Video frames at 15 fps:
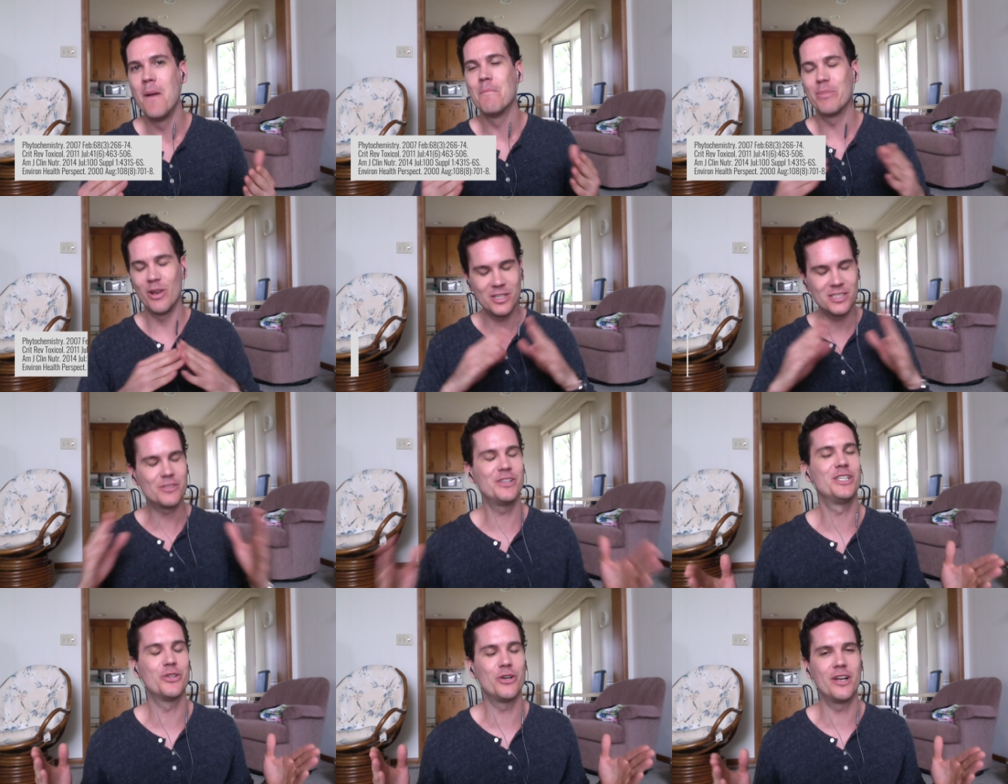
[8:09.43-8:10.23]
But long
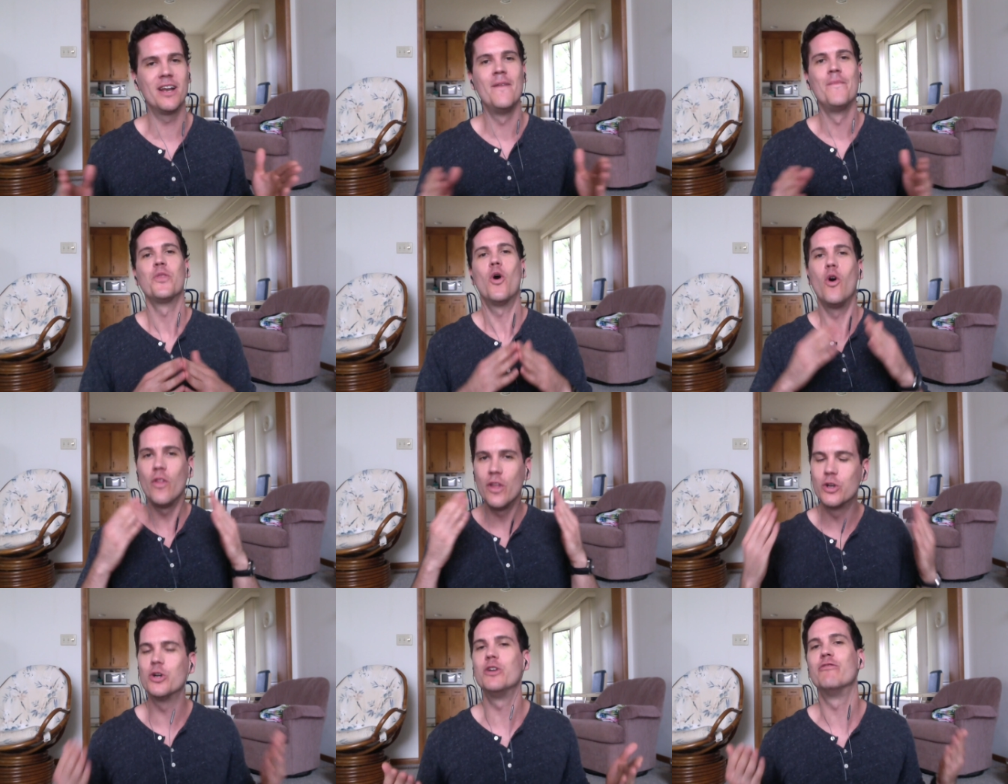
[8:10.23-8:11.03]
story short, all
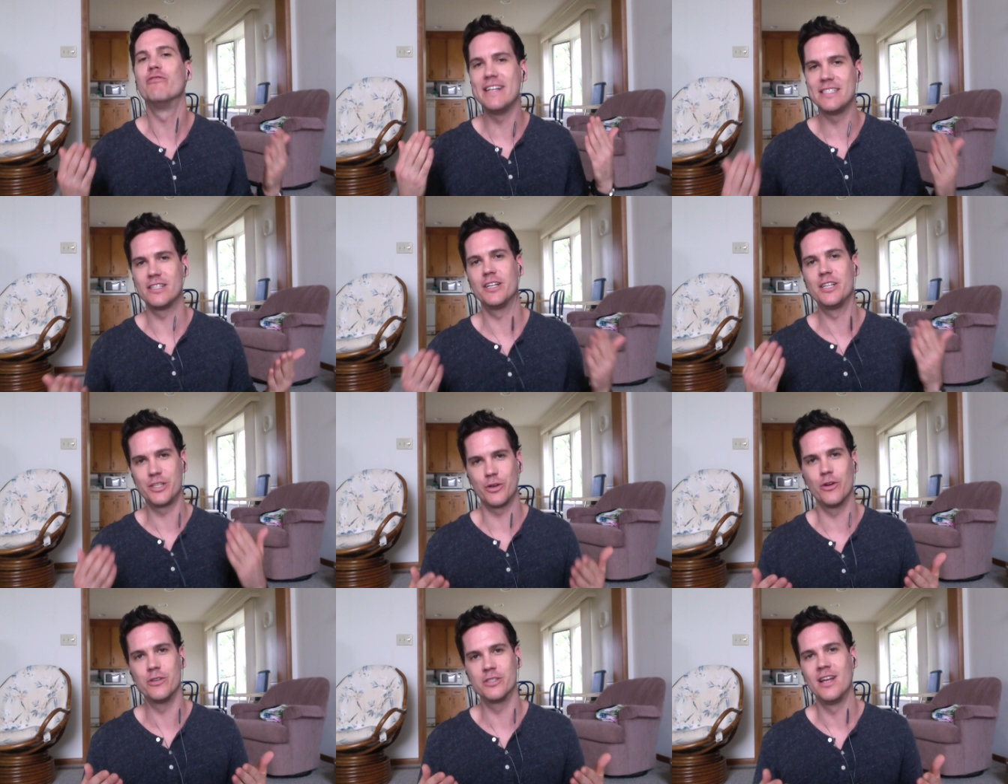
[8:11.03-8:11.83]
the good research
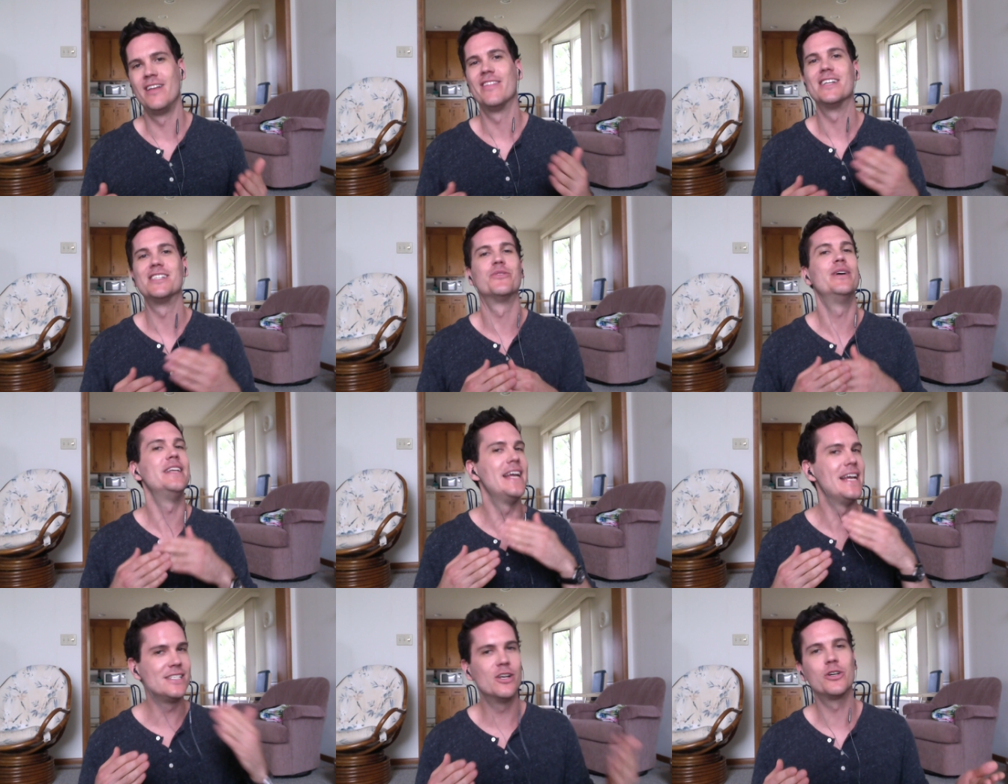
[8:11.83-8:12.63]
shows that soy
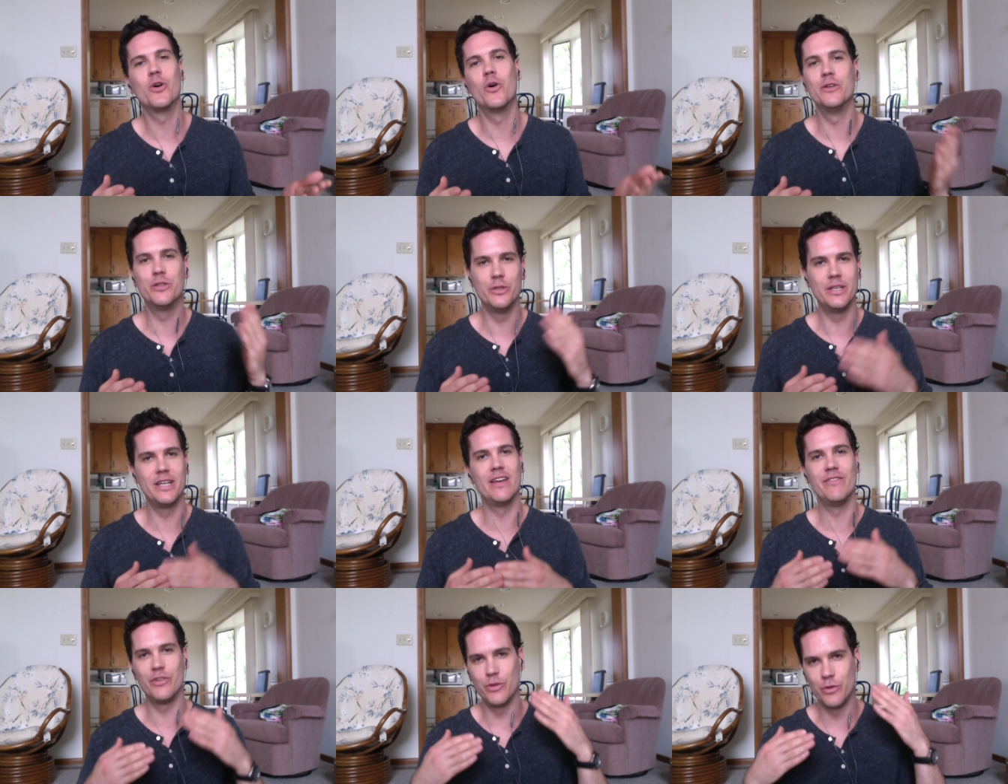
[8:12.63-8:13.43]
is not going to
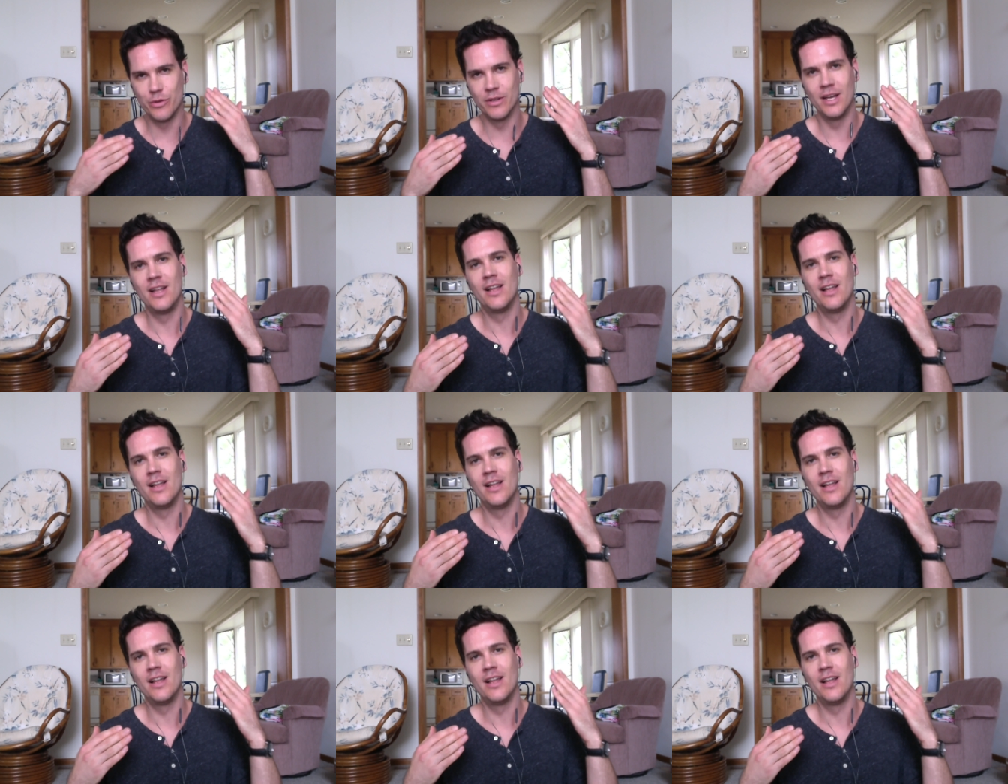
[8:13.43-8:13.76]
give you